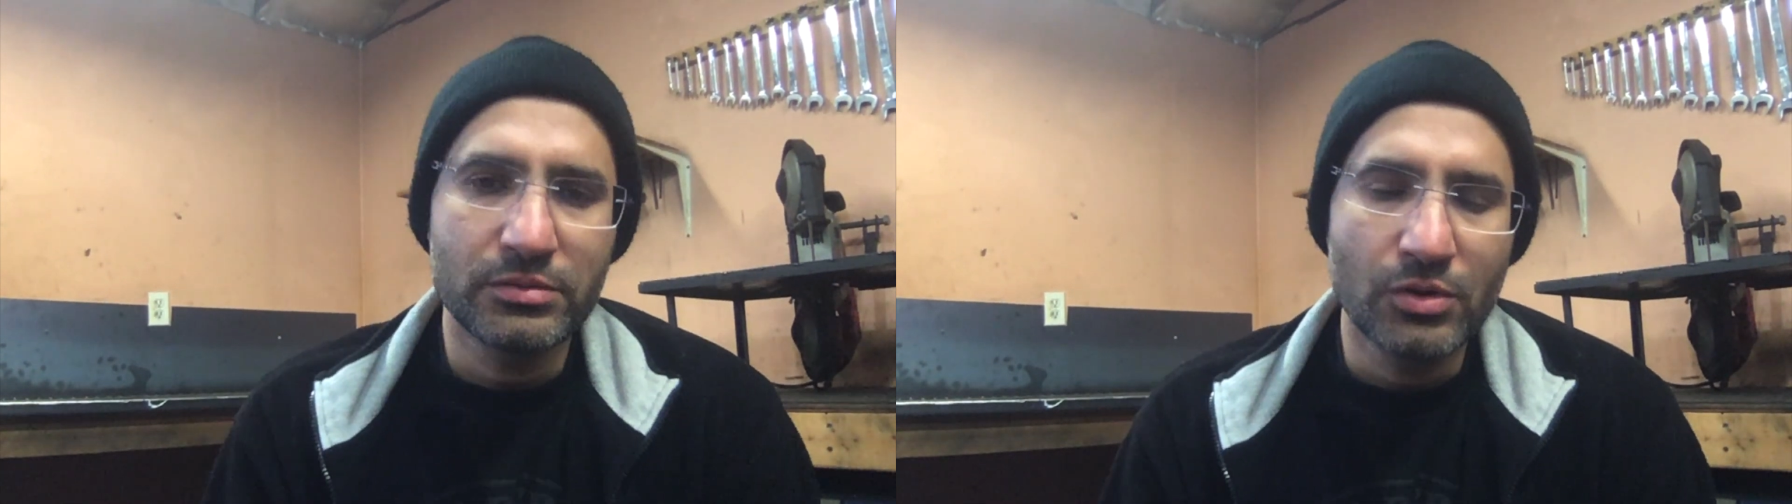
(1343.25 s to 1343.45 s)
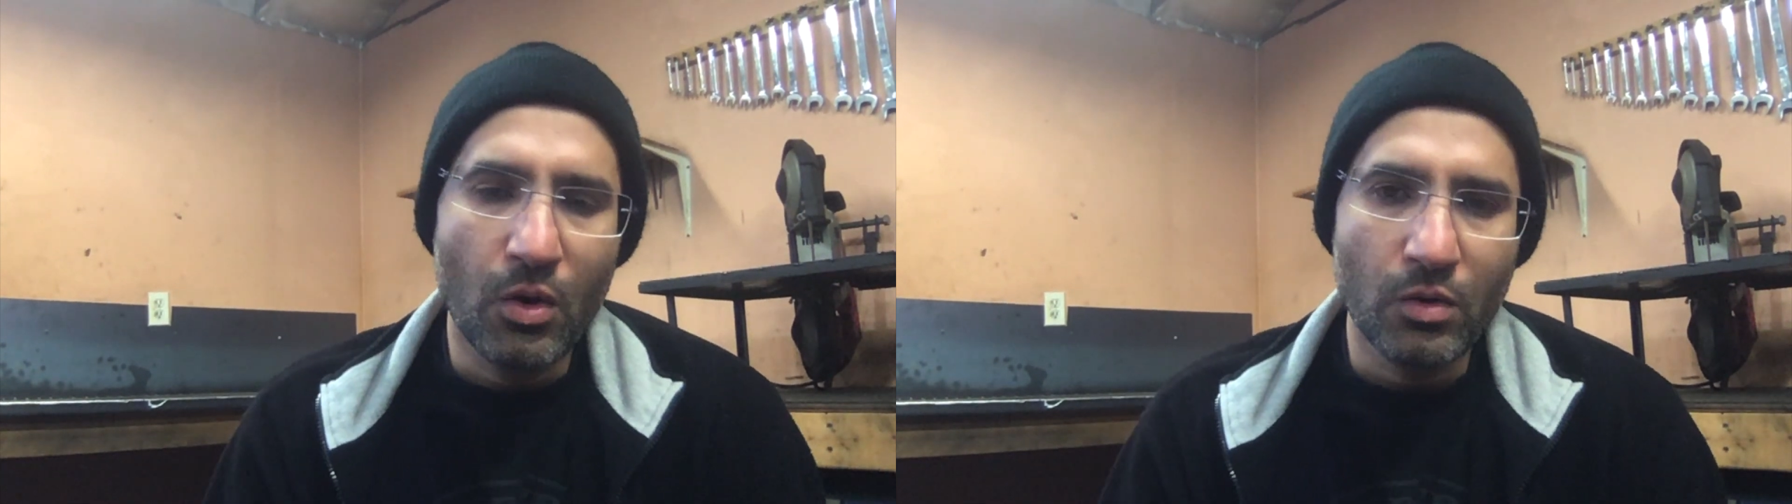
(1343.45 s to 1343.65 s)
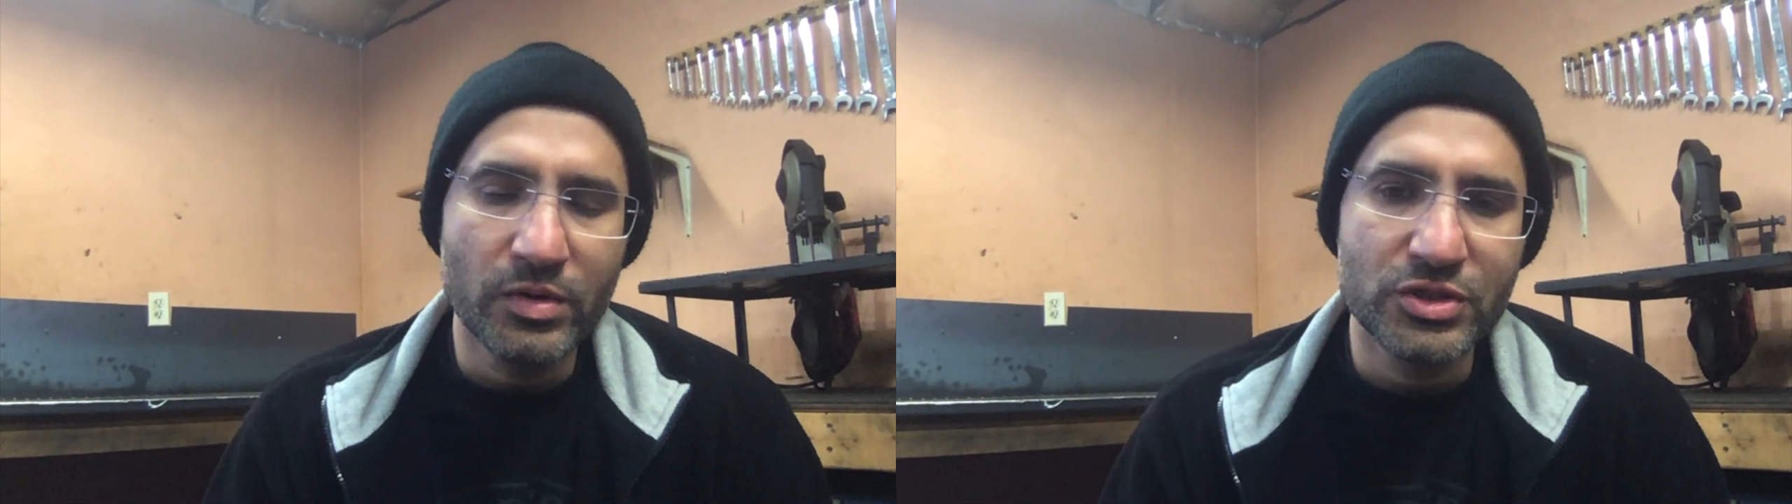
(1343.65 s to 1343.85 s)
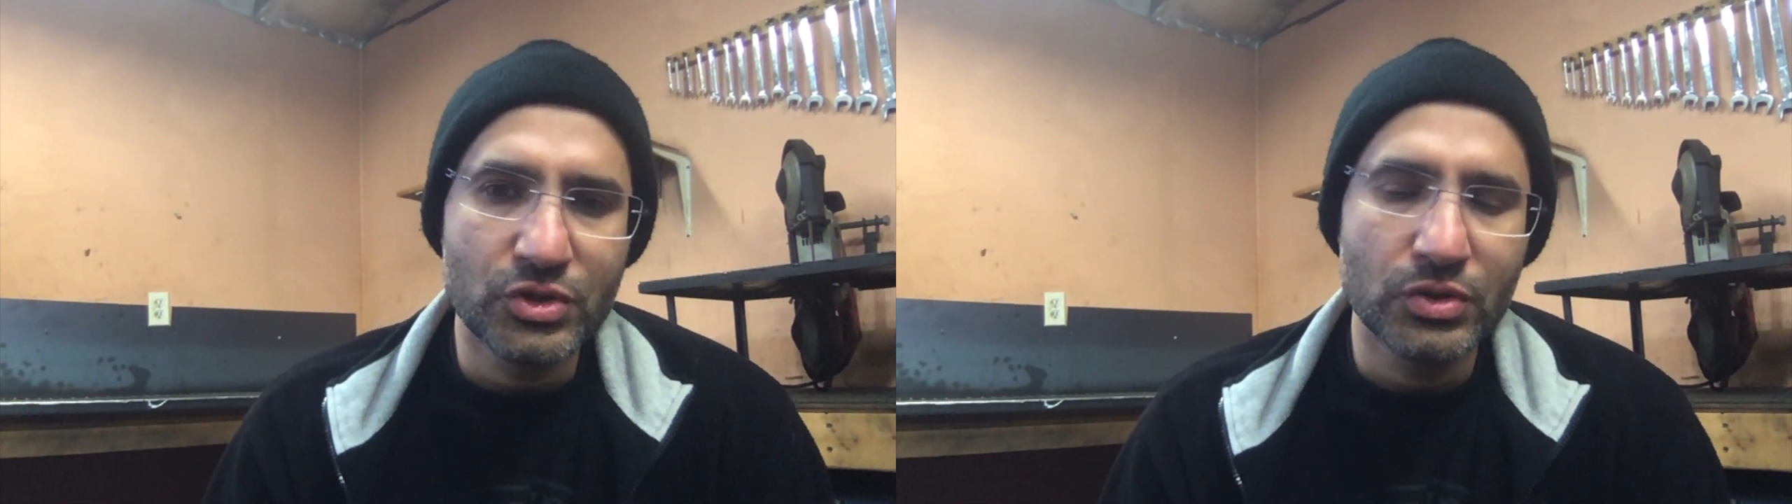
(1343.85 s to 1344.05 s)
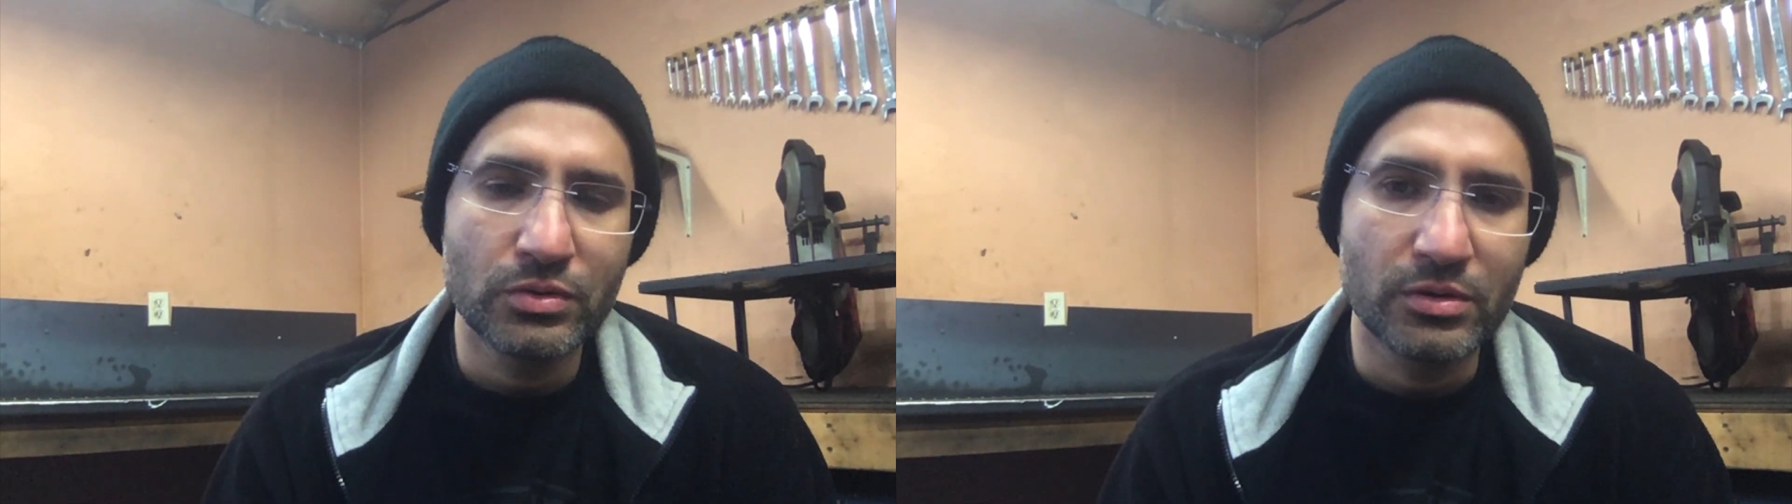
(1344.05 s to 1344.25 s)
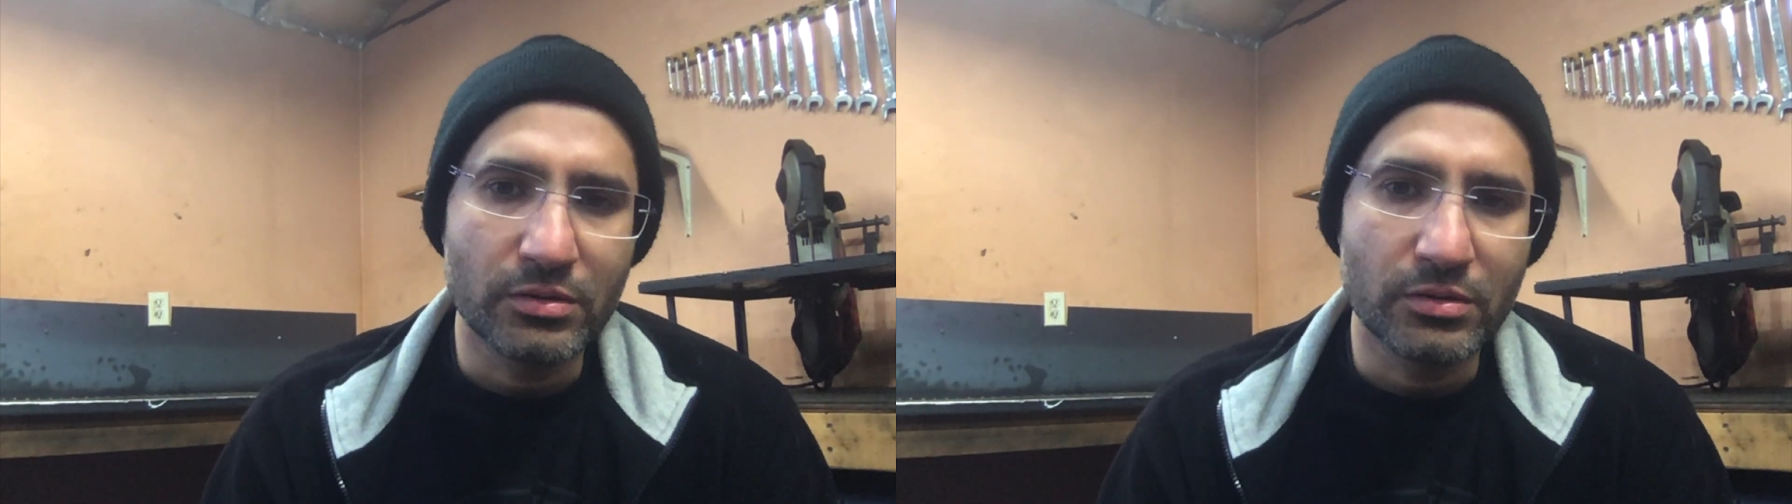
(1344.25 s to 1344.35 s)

you always do the